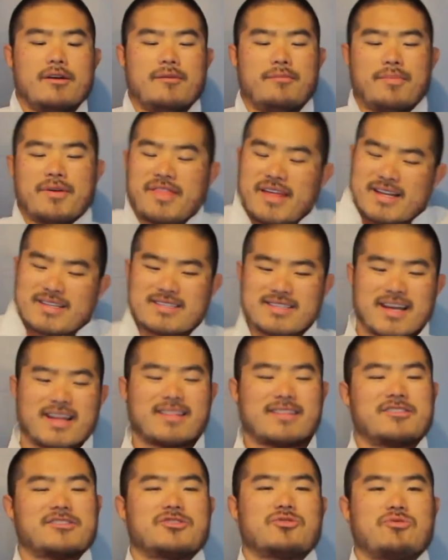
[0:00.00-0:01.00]
But that's
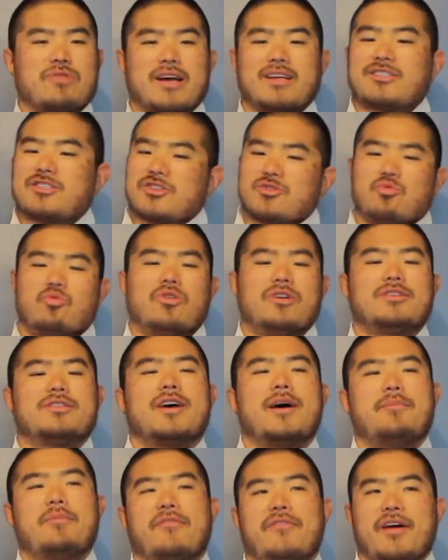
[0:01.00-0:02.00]
just one
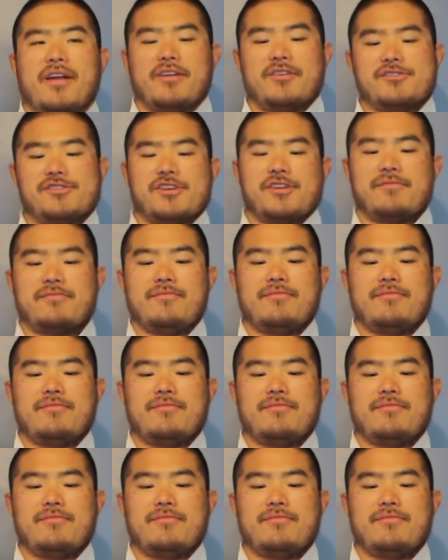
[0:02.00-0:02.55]
type of energy.